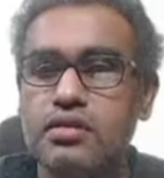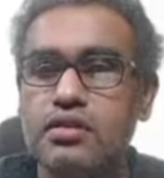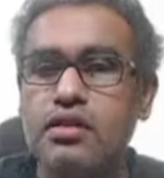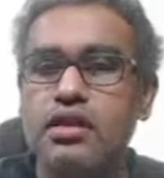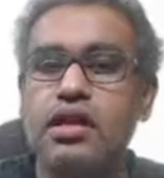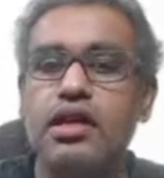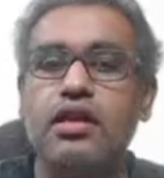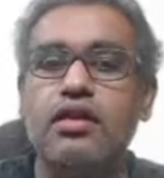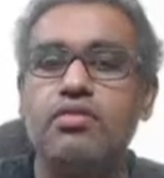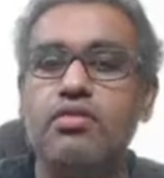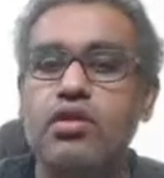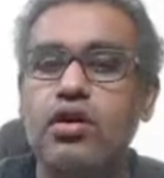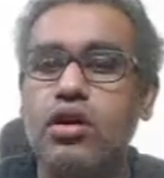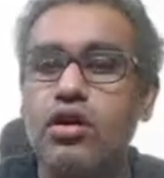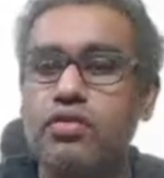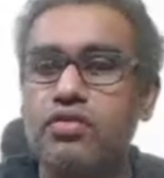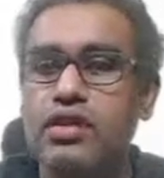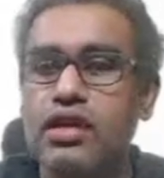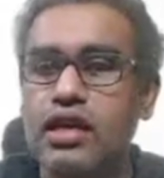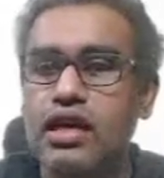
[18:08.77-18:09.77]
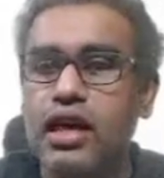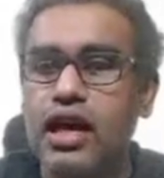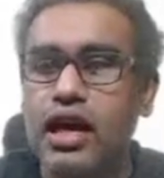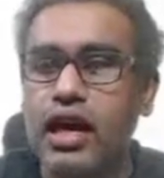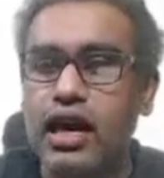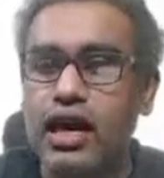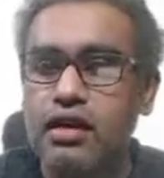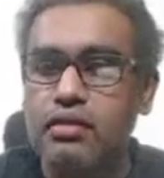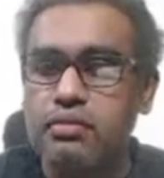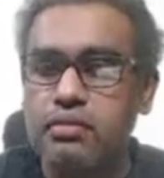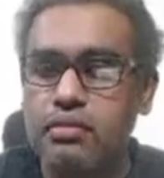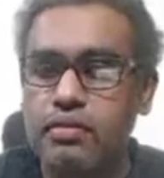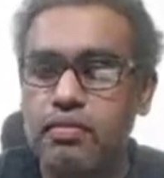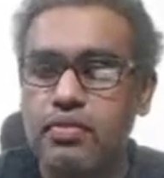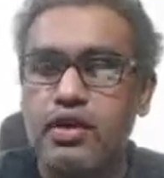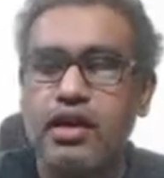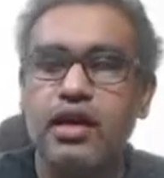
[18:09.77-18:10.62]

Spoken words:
nerve of the arm